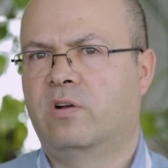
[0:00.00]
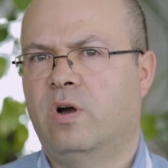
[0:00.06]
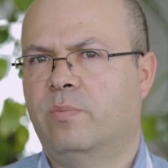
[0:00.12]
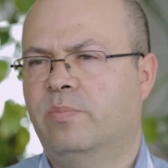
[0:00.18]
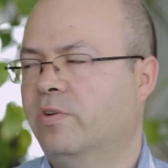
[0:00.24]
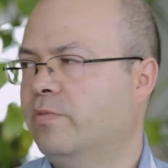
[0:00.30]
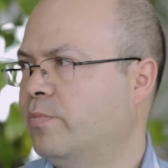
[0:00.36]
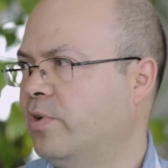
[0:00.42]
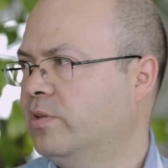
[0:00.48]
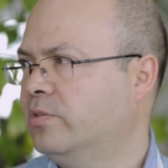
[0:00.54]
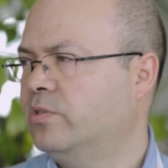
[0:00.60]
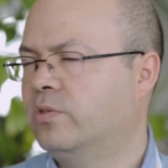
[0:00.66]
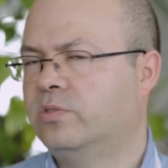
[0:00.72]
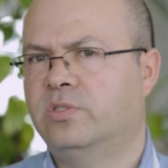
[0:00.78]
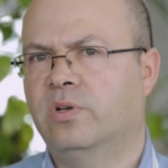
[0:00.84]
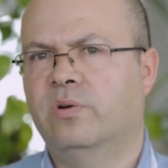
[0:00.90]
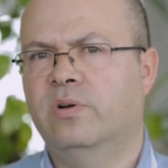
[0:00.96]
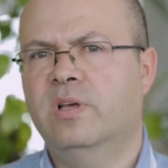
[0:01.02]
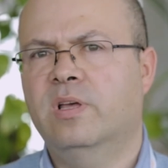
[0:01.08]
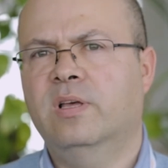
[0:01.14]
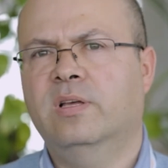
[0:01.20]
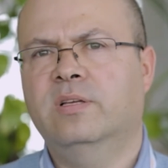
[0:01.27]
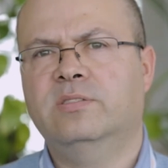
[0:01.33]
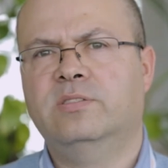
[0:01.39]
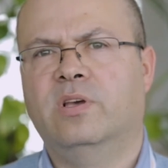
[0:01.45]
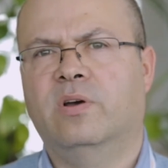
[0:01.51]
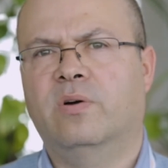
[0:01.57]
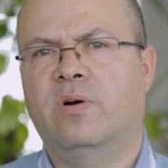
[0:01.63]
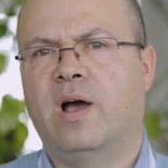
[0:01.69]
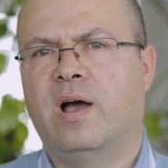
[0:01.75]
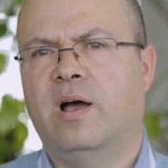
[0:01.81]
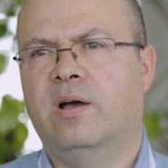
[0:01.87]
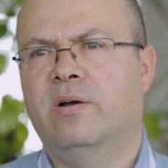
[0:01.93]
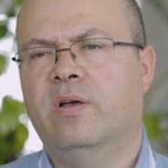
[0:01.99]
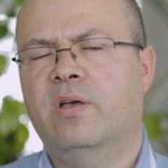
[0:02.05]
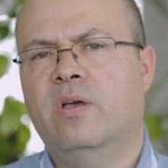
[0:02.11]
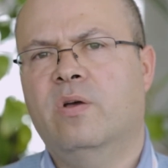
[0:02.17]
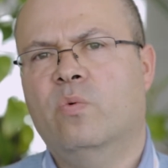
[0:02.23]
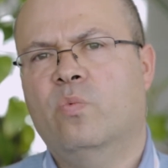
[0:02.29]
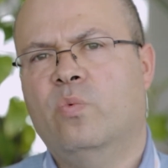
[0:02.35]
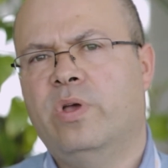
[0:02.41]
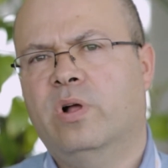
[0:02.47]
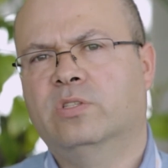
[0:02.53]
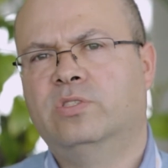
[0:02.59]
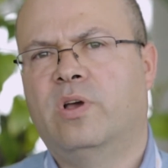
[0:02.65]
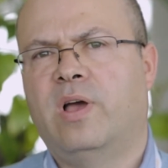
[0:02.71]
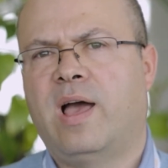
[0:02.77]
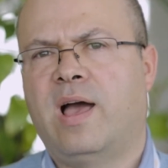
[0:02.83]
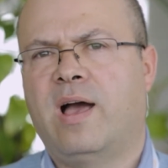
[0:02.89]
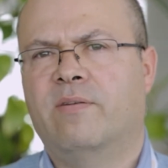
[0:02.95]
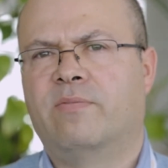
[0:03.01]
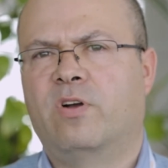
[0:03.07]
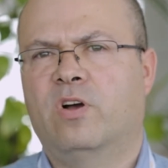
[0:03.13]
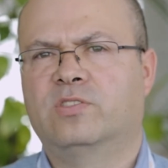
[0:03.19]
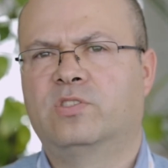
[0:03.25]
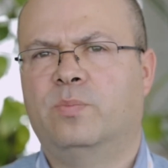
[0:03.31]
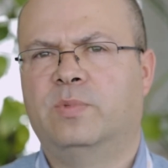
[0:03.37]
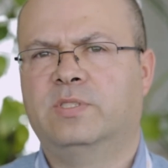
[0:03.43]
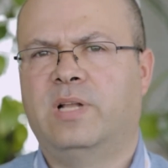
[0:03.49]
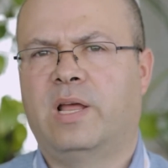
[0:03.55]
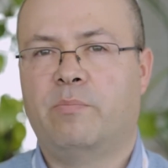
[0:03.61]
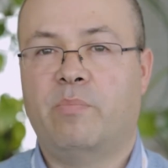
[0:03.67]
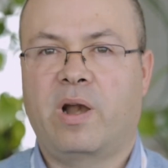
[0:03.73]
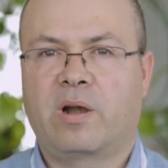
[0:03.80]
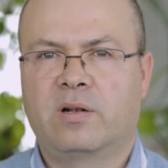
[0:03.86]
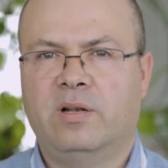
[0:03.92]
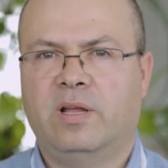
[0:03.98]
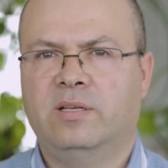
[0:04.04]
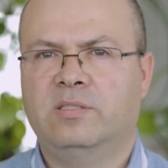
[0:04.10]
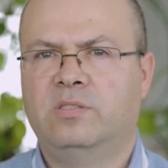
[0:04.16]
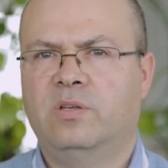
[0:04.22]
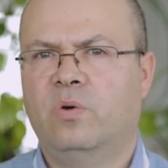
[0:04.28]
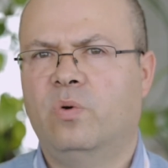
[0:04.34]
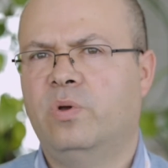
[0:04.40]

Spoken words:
couple of months or so. So we also have customers like Barclays,